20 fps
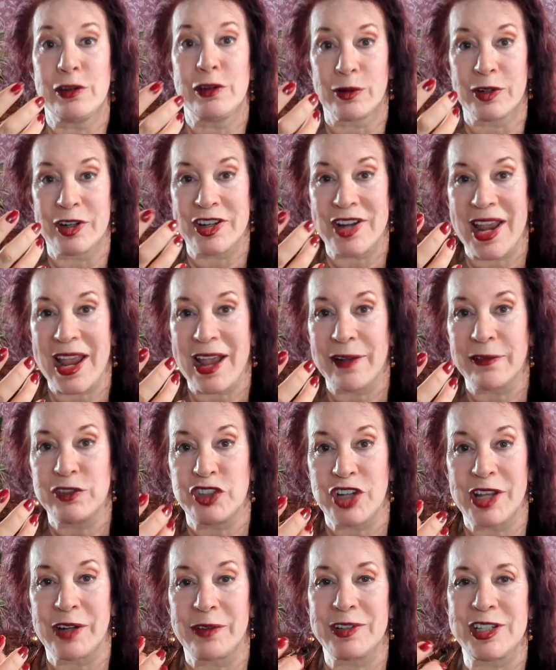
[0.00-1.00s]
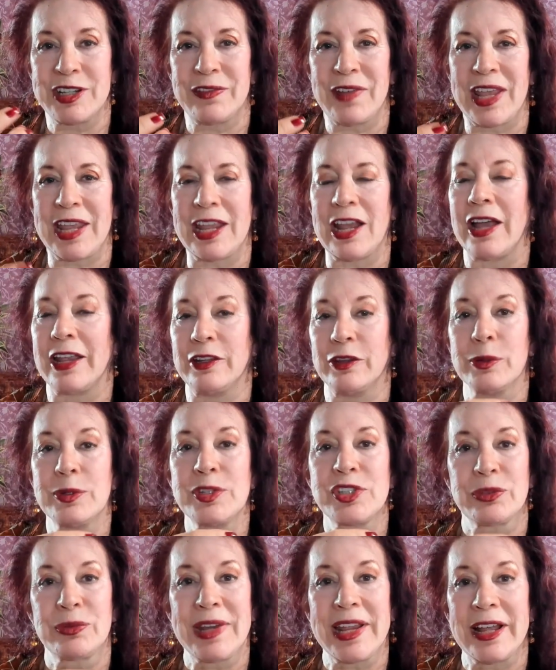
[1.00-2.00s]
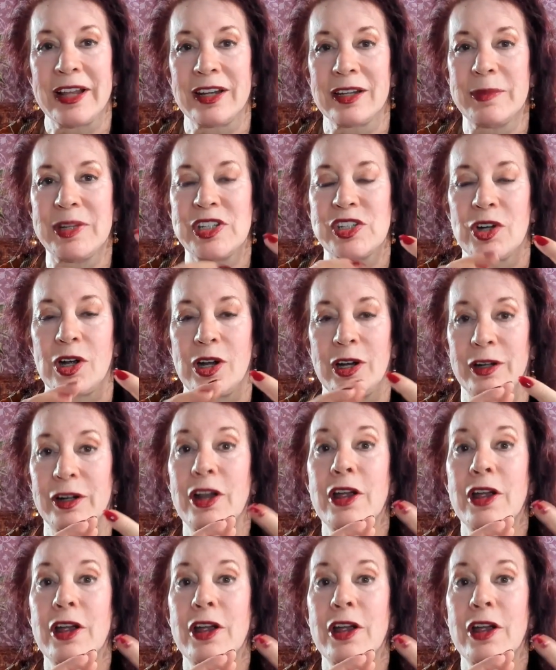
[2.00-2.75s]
order to have generative AI. And those 3 elements are,